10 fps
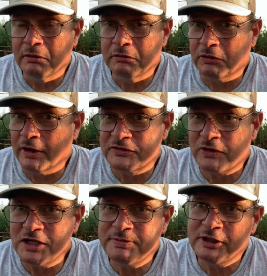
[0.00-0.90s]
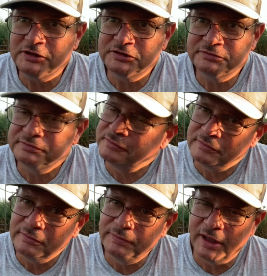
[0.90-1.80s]
have squash bugs,
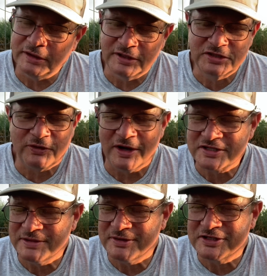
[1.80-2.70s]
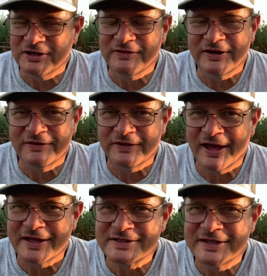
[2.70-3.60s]
but the squash is maturing very
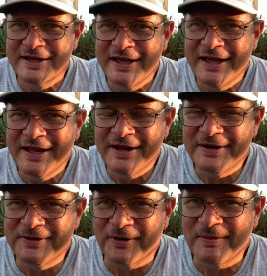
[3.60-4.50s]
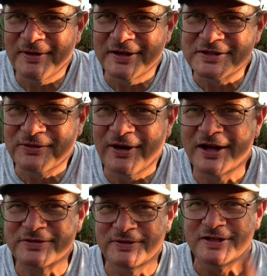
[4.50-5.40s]
fast. Normally
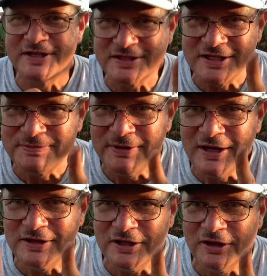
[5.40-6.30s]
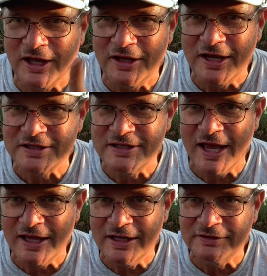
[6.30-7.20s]
squash, when it gets this big, then you look out the next
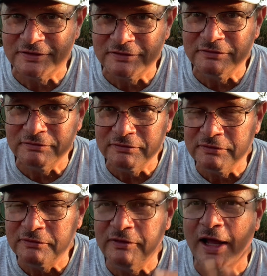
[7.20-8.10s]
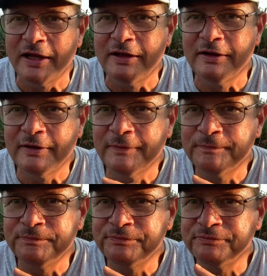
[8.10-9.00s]
day and it's ready.
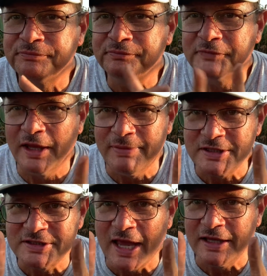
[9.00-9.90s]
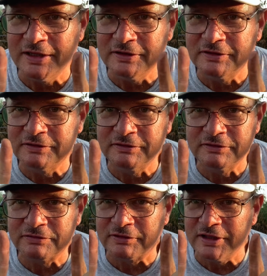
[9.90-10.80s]
They've been staying
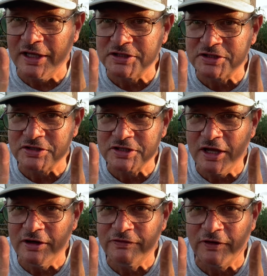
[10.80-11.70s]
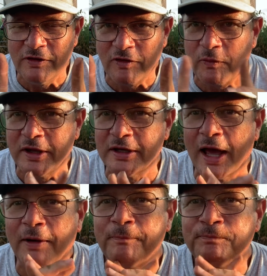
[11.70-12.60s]
3 inches or so for over a week
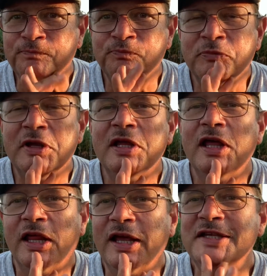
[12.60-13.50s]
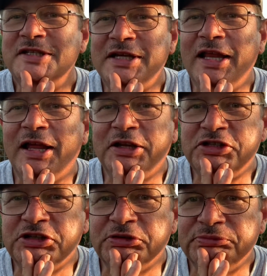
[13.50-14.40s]
now. I think it's a daylight
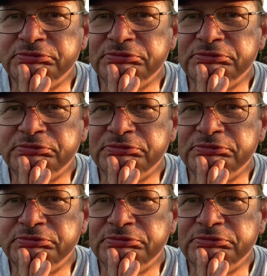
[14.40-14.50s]
issue.